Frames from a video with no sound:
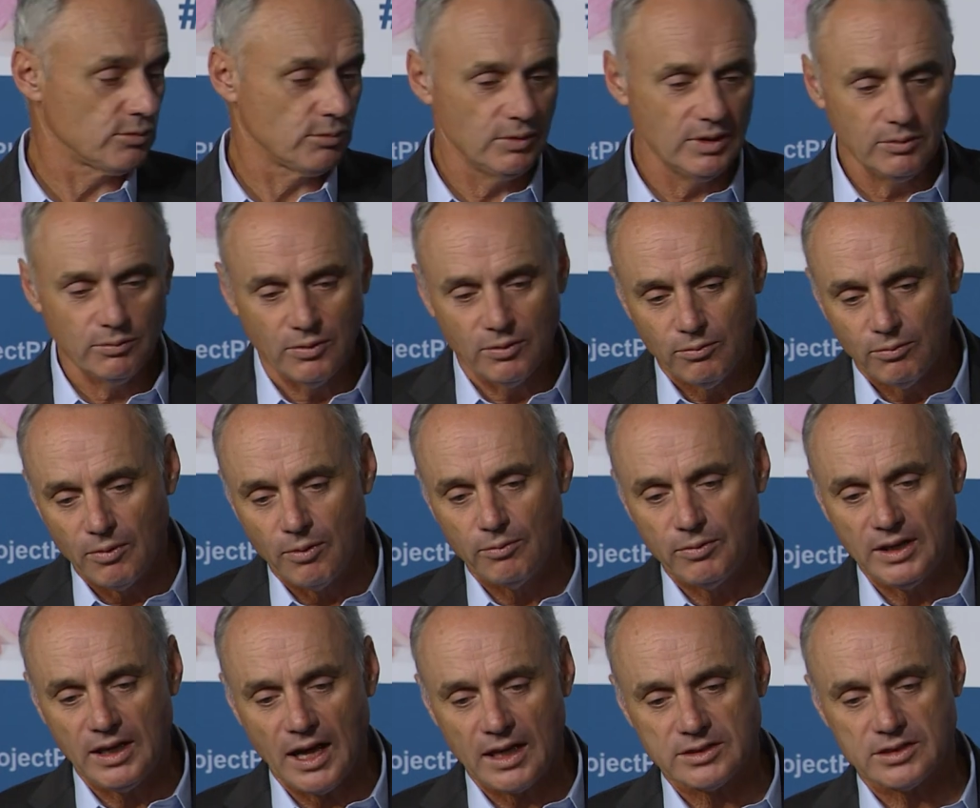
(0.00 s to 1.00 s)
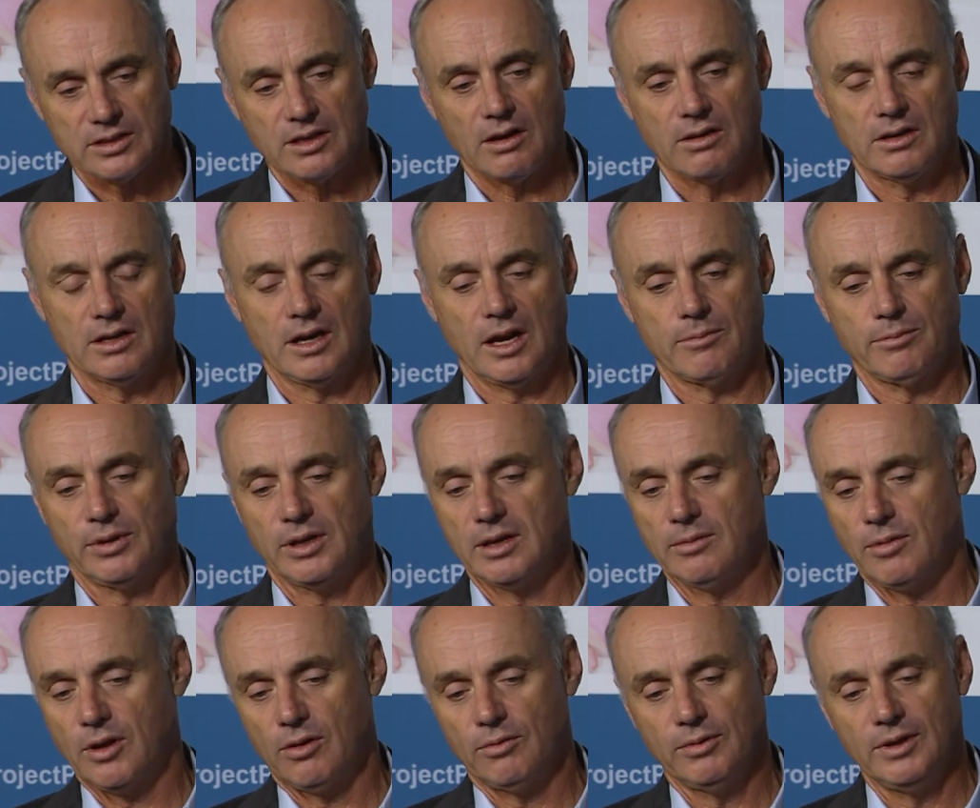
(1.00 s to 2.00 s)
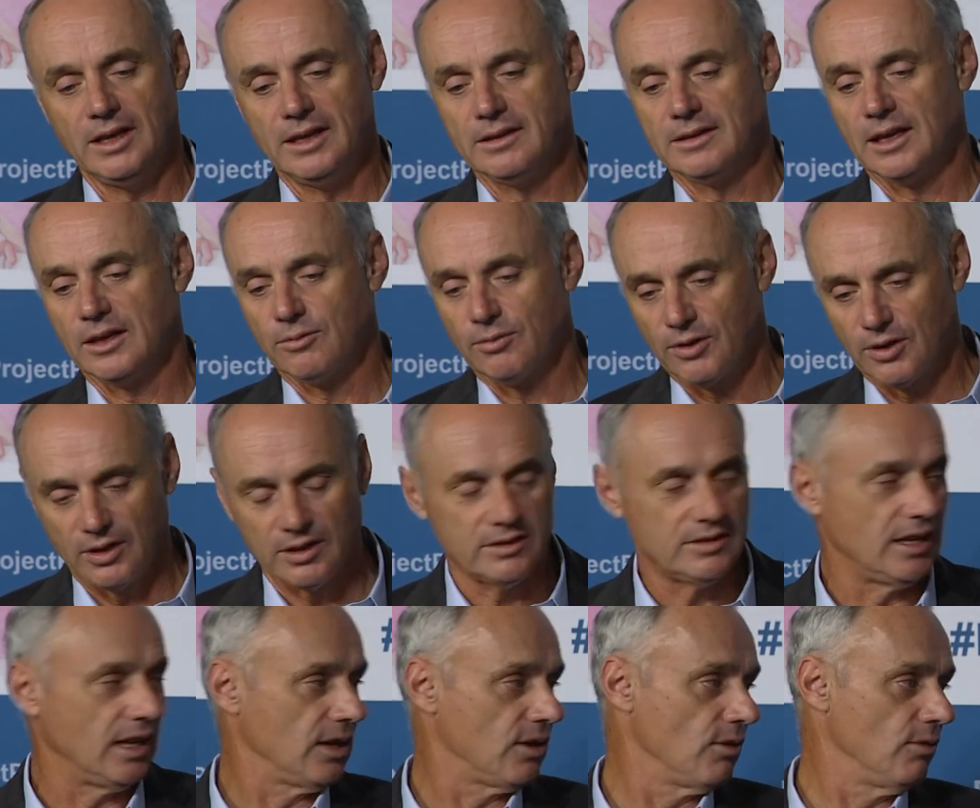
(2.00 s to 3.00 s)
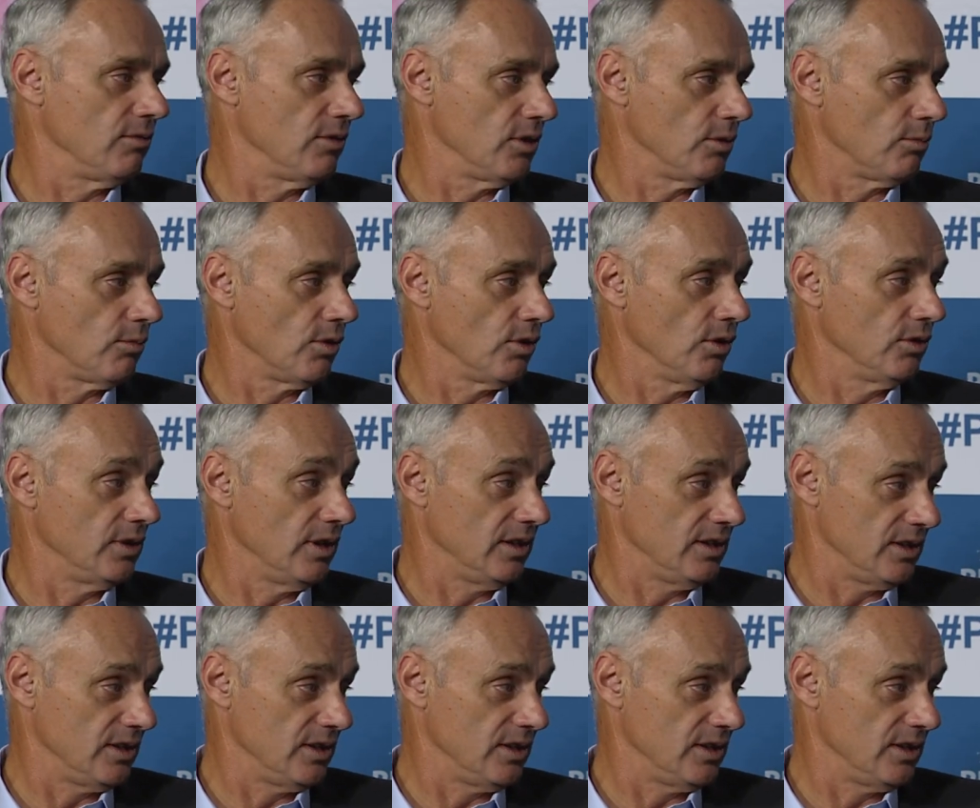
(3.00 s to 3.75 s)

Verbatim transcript: We when we got started on play ball, we didn't think we were going to take over the world.